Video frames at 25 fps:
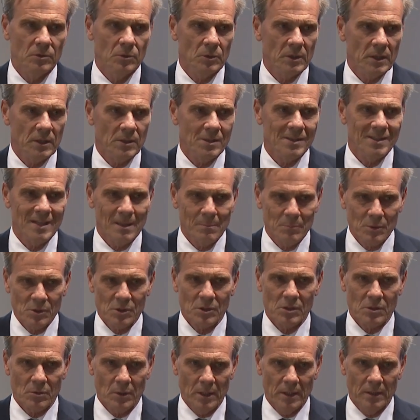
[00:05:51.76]
you can
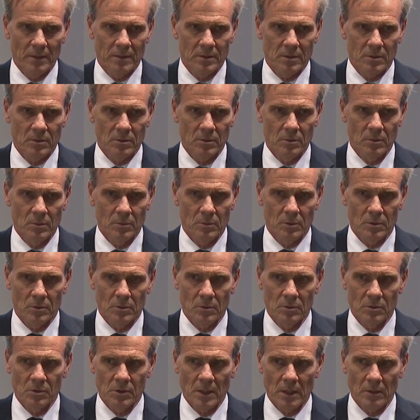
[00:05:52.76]
demonstrate to
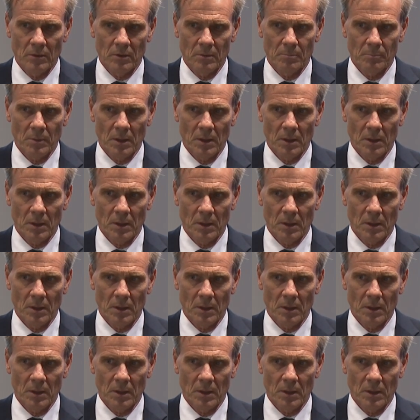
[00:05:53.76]
general